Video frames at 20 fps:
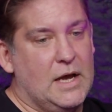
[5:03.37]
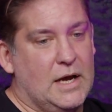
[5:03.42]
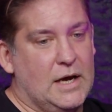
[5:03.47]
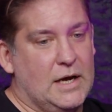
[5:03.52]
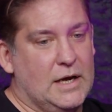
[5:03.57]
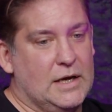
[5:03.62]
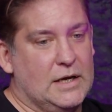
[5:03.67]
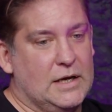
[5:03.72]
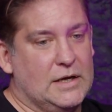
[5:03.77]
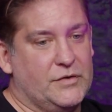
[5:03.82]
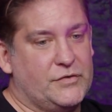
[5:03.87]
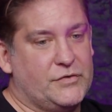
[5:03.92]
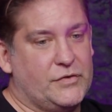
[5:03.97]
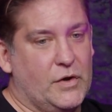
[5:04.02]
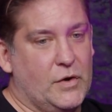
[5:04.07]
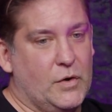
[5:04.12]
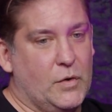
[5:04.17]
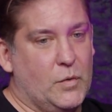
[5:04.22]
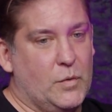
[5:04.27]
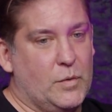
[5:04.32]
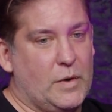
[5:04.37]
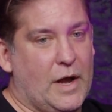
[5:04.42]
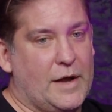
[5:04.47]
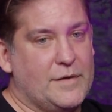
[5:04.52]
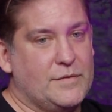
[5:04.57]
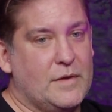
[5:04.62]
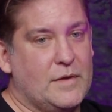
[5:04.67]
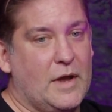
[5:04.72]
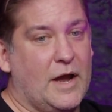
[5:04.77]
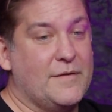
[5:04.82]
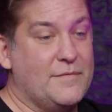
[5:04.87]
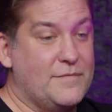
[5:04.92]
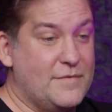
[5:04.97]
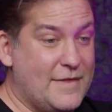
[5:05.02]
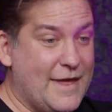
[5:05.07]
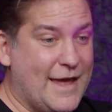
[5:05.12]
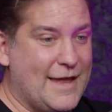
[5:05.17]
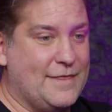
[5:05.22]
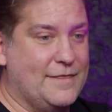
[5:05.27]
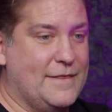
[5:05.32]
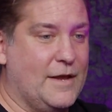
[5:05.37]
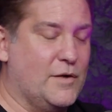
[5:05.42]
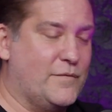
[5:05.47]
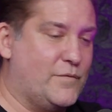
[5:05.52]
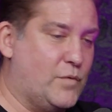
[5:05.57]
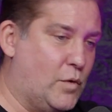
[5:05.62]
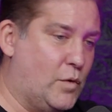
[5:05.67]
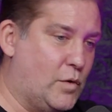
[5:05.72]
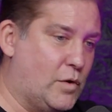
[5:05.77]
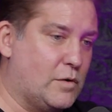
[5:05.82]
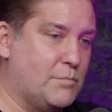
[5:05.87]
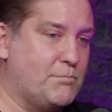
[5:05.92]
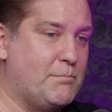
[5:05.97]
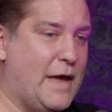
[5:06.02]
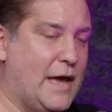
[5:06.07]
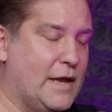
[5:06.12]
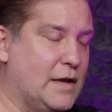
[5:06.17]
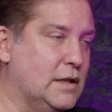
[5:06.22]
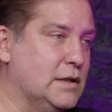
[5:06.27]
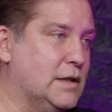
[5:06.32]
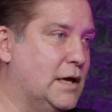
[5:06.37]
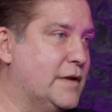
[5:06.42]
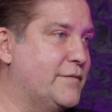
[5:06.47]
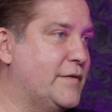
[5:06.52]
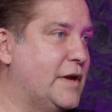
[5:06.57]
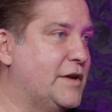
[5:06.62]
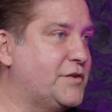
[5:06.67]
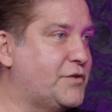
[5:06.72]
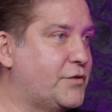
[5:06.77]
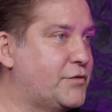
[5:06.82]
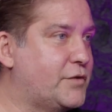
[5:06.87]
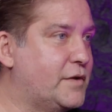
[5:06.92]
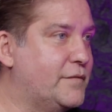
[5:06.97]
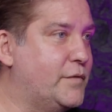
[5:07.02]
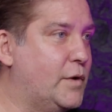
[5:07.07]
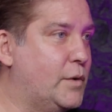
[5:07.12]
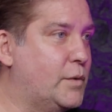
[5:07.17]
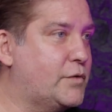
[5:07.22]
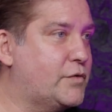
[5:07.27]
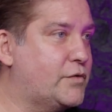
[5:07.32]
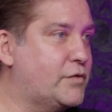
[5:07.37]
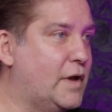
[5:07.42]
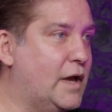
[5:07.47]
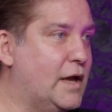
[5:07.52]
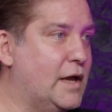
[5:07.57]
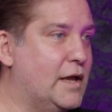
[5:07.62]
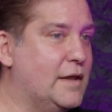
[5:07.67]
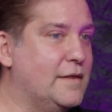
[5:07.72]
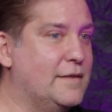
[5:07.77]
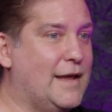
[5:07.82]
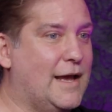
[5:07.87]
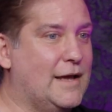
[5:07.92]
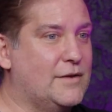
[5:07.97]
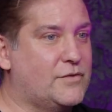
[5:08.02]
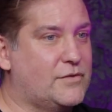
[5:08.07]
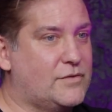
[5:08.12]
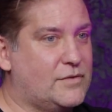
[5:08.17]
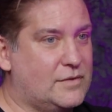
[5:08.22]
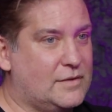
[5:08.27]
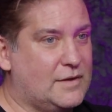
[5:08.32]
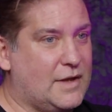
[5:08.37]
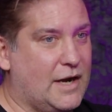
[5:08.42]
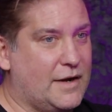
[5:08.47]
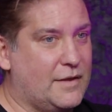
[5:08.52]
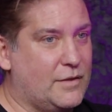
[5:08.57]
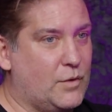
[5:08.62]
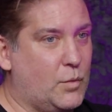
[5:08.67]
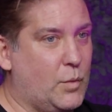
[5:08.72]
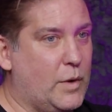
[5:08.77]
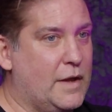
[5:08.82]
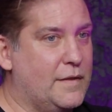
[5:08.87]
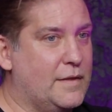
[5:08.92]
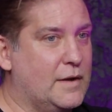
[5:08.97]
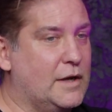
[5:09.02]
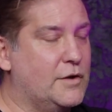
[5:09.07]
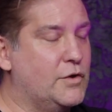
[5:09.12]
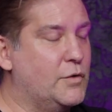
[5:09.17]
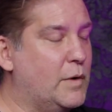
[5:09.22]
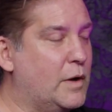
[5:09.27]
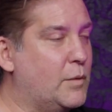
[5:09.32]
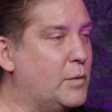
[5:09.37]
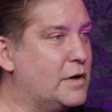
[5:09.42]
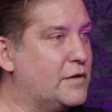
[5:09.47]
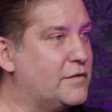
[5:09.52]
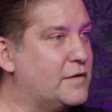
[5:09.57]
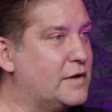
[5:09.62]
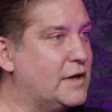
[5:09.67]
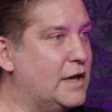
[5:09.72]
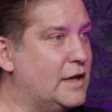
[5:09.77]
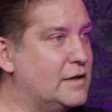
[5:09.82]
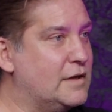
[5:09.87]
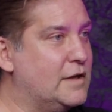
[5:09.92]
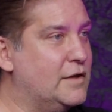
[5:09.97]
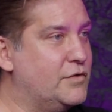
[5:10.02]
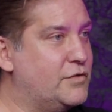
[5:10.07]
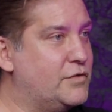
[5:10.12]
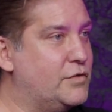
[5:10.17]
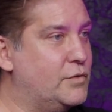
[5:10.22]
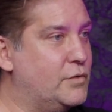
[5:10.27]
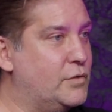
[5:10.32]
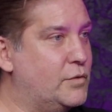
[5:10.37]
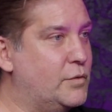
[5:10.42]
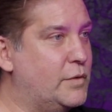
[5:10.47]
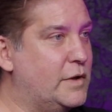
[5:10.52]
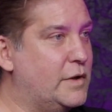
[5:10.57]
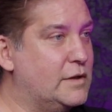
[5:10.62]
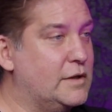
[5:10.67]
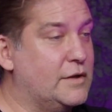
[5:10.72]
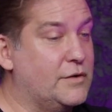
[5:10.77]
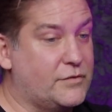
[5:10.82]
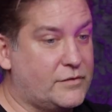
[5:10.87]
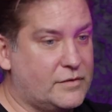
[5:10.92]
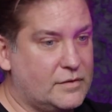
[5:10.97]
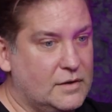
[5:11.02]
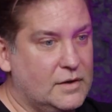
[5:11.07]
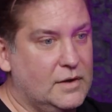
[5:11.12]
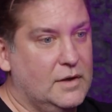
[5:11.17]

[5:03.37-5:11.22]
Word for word: Uh, so I, I then therefore met a lot of agency folks, and that's kind of the way that I knew I wanted to get into at least,